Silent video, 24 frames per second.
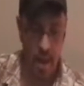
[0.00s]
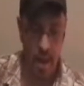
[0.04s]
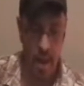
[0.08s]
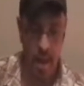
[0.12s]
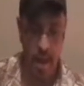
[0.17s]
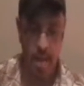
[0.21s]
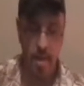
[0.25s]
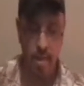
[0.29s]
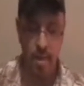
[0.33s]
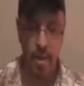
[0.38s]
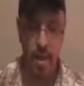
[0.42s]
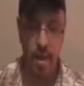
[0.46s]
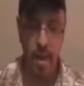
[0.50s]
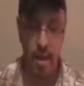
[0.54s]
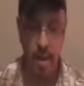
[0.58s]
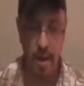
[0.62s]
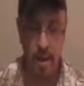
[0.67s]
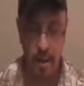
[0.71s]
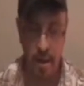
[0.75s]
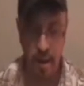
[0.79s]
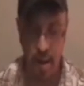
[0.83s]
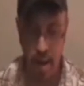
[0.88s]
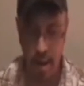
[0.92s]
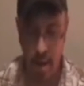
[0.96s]
And
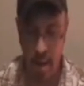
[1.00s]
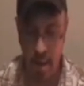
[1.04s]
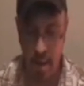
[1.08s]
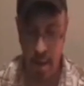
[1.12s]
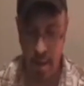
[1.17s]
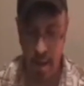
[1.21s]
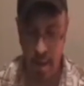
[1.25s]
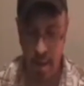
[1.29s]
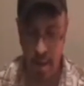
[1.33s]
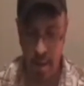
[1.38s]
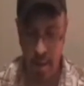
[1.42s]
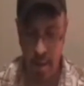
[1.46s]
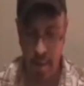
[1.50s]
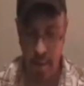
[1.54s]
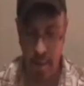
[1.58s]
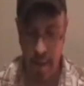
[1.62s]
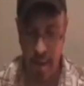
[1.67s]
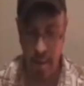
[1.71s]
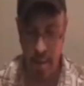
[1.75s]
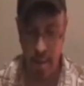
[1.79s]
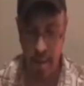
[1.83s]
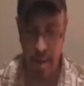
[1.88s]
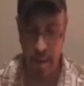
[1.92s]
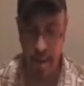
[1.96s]
then another
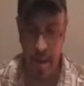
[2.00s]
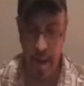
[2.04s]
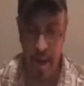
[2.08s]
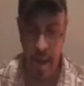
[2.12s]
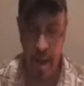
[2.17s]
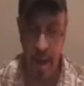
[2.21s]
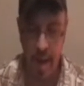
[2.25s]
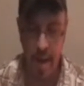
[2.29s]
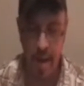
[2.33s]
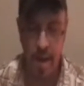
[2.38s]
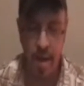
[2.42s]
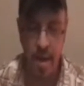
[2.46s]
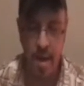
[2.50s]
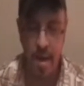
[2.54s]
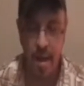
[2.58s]
game I got,